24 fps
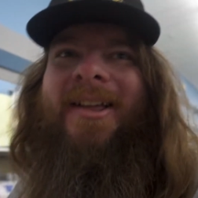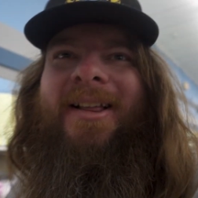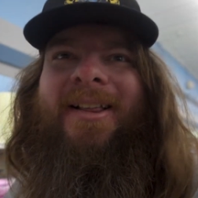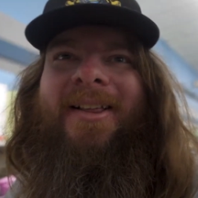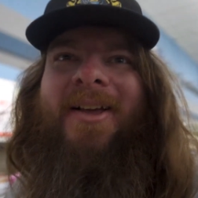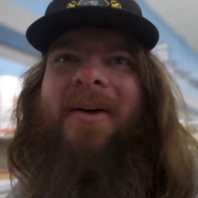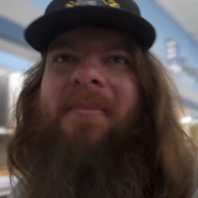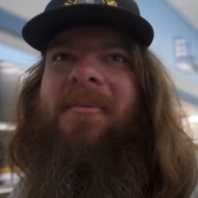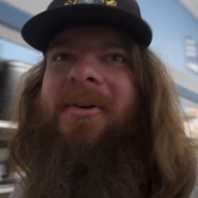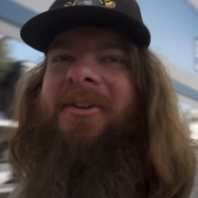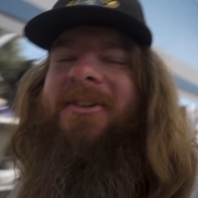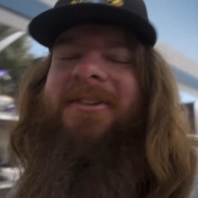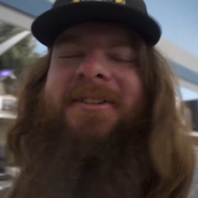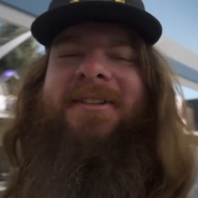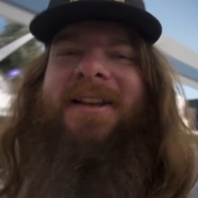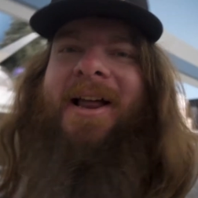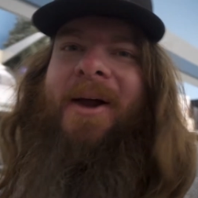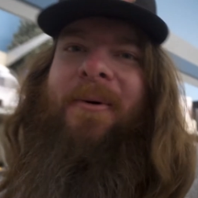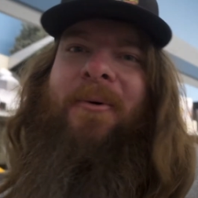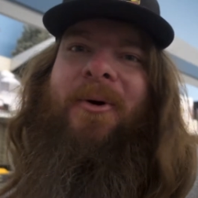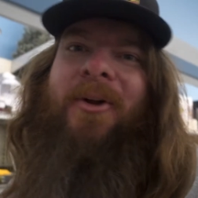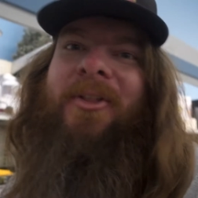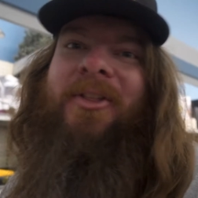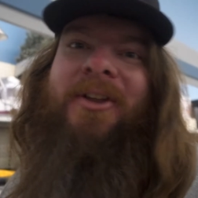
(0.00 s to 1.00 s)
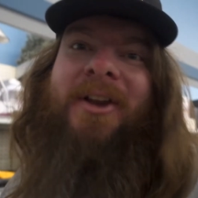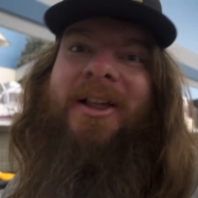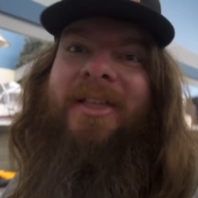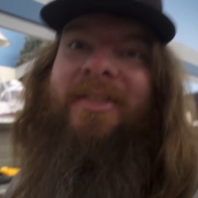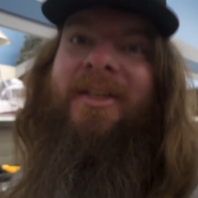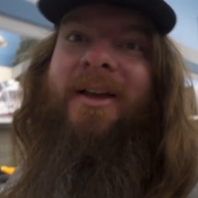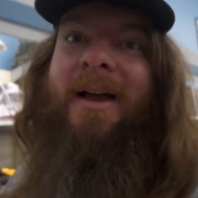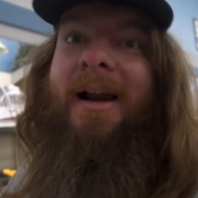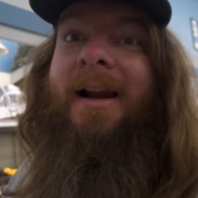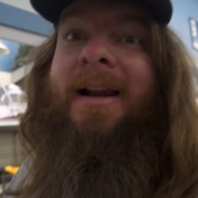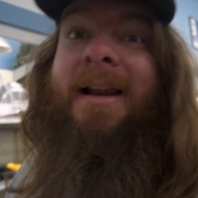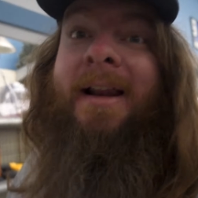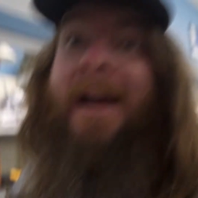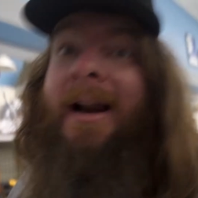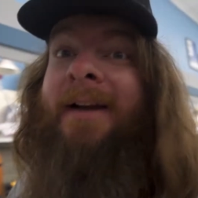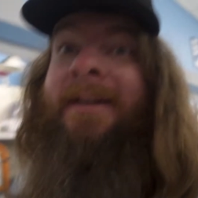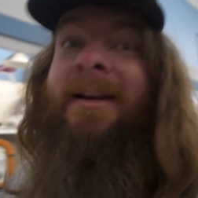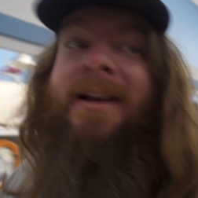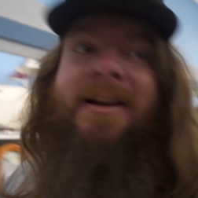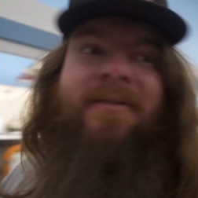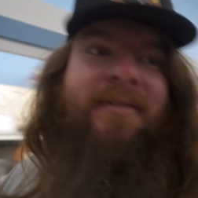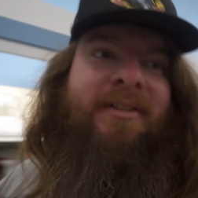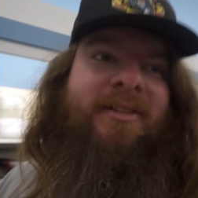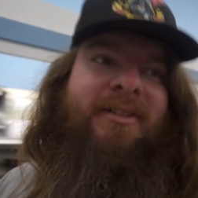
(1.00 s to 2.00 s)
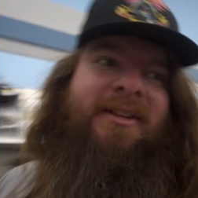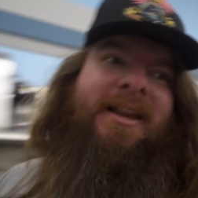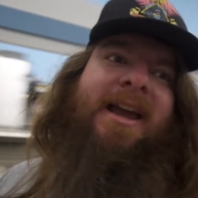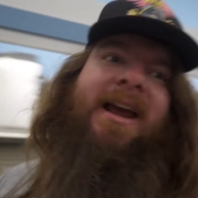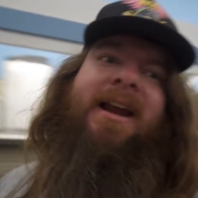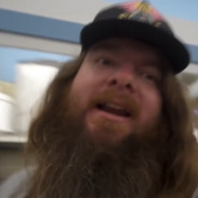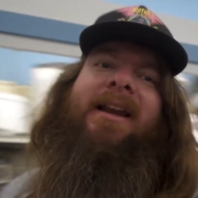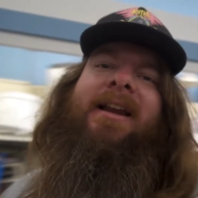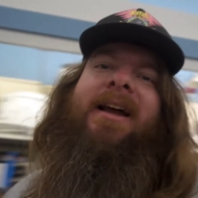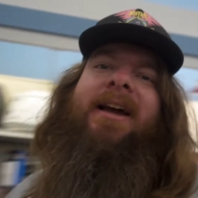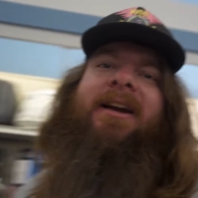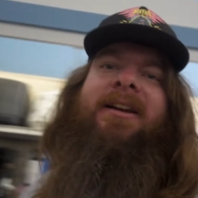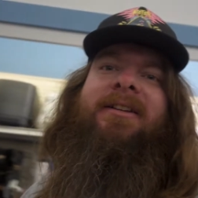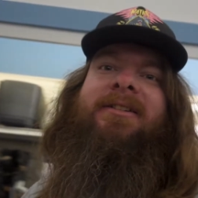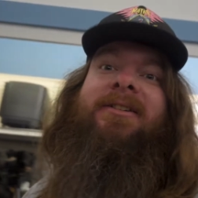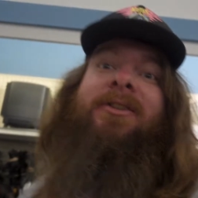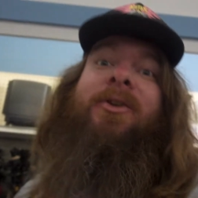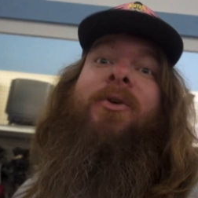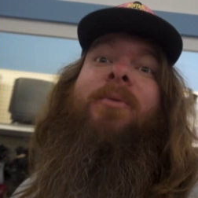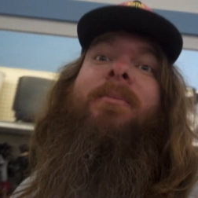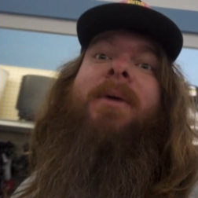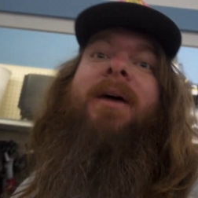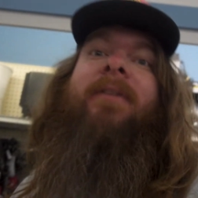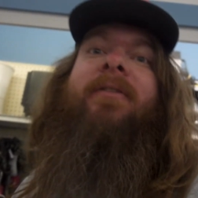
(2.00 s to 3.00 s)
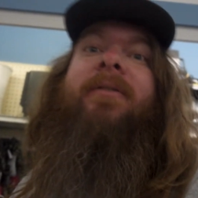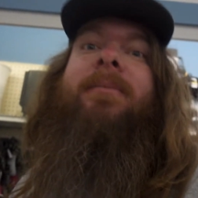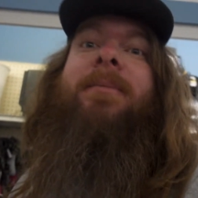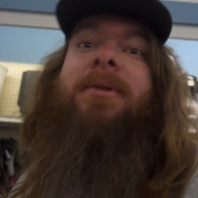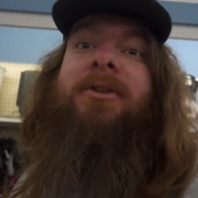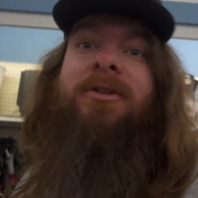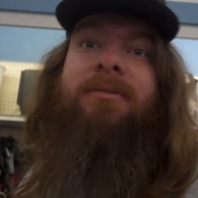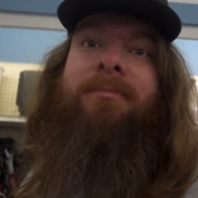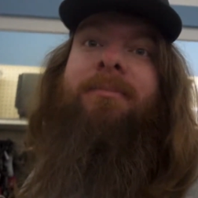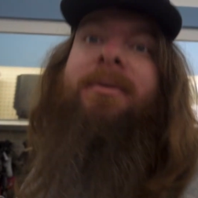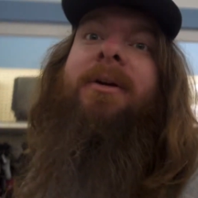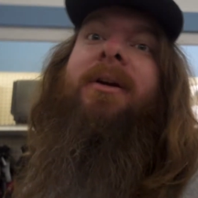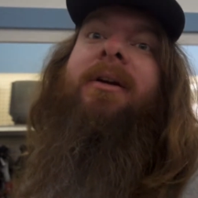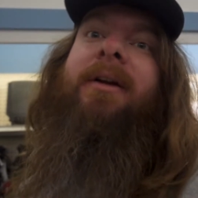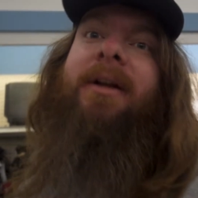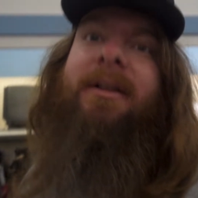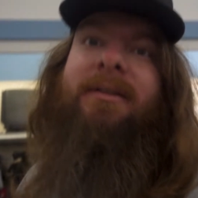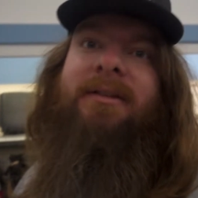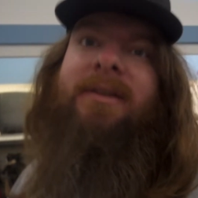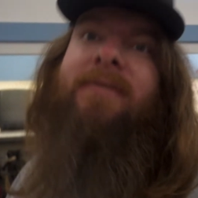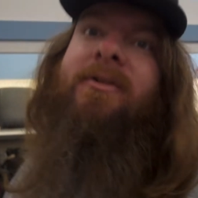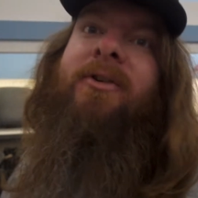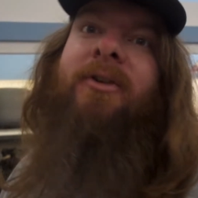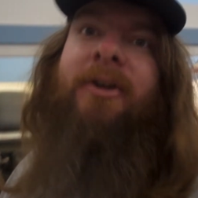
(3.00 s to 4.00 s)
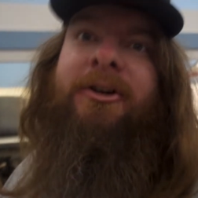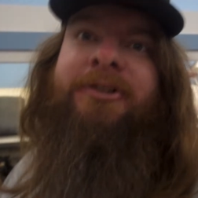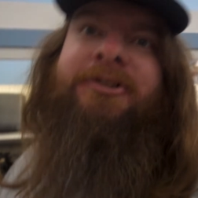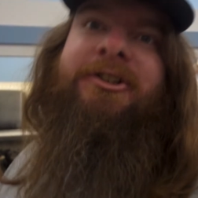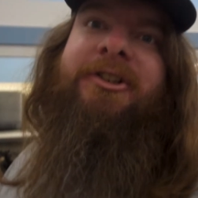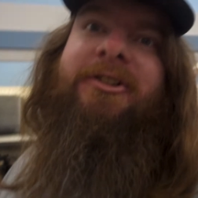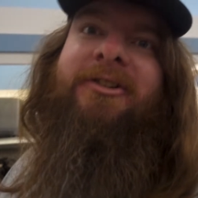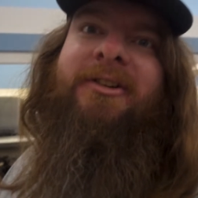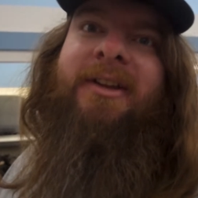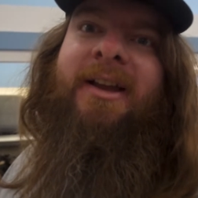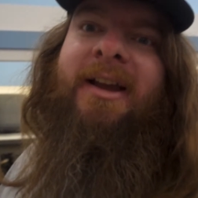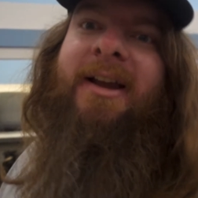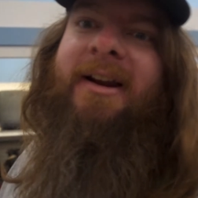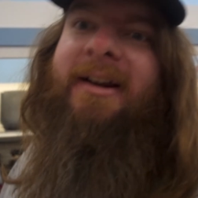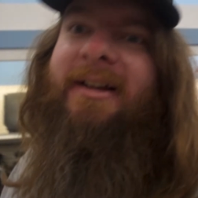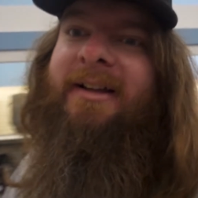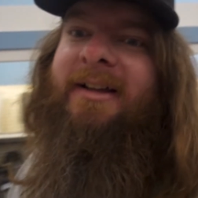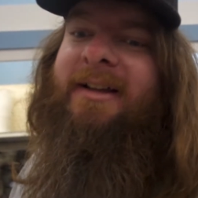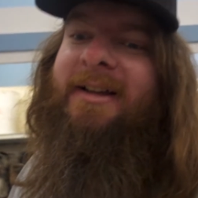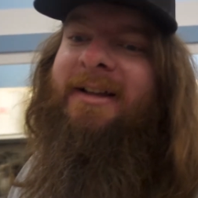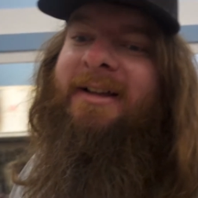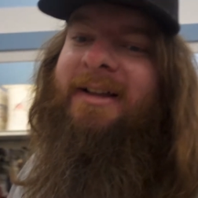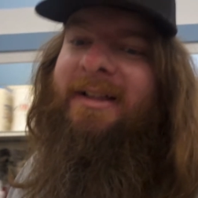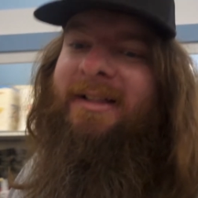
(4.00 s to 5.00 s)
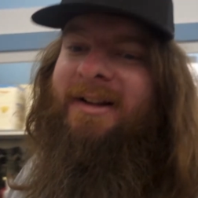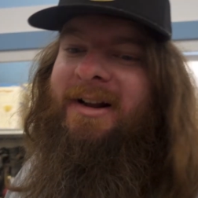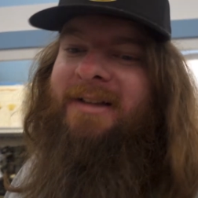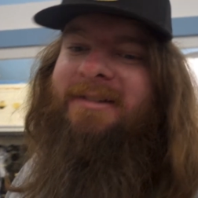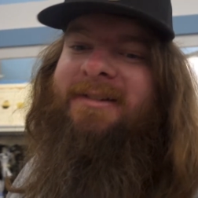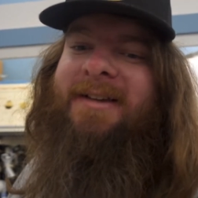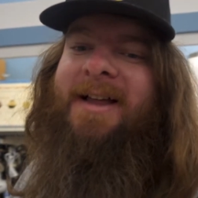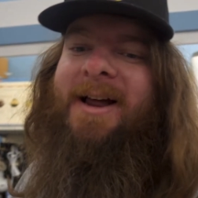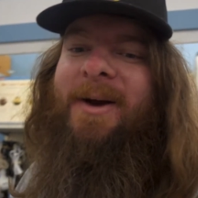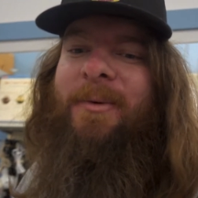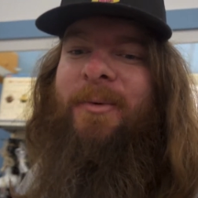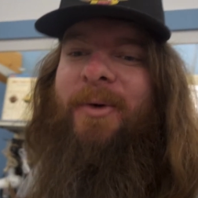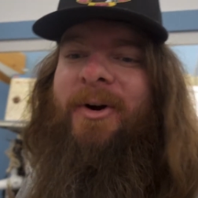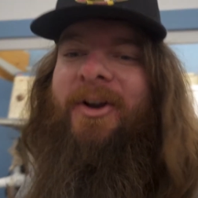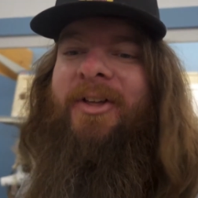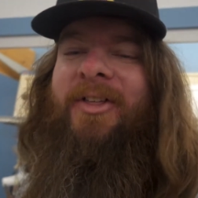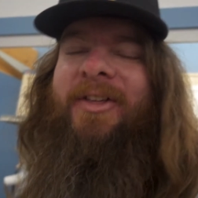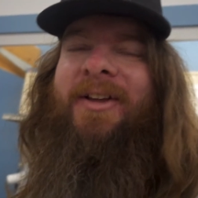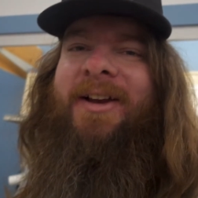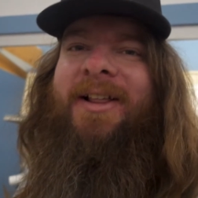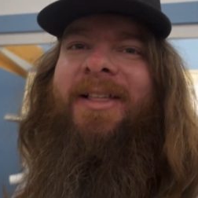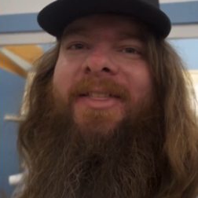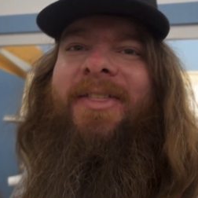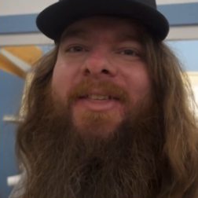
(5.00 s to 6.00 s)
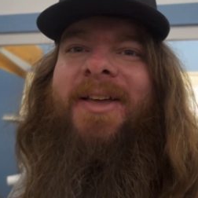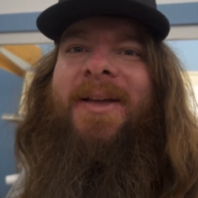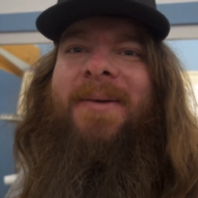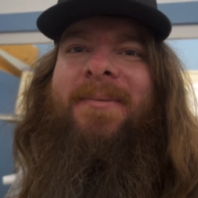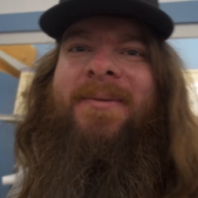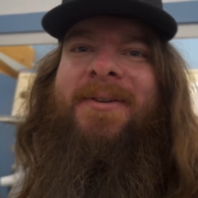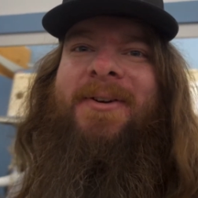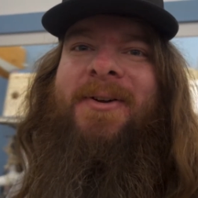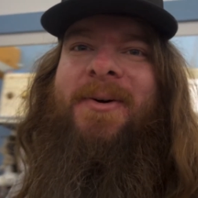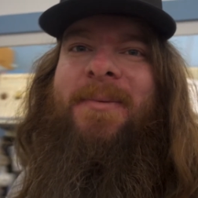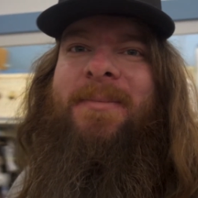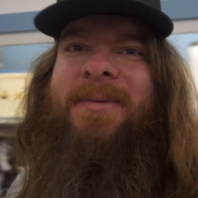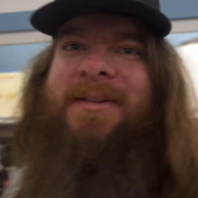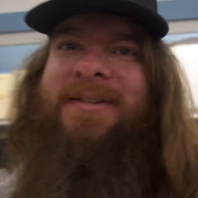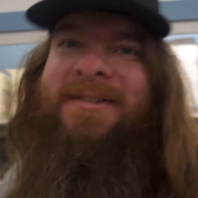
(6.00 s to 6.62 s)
That puzzle's not worth anything. I didn't even scan it. I just know from experience, even though I should scan it, that's not worth anything. But don't be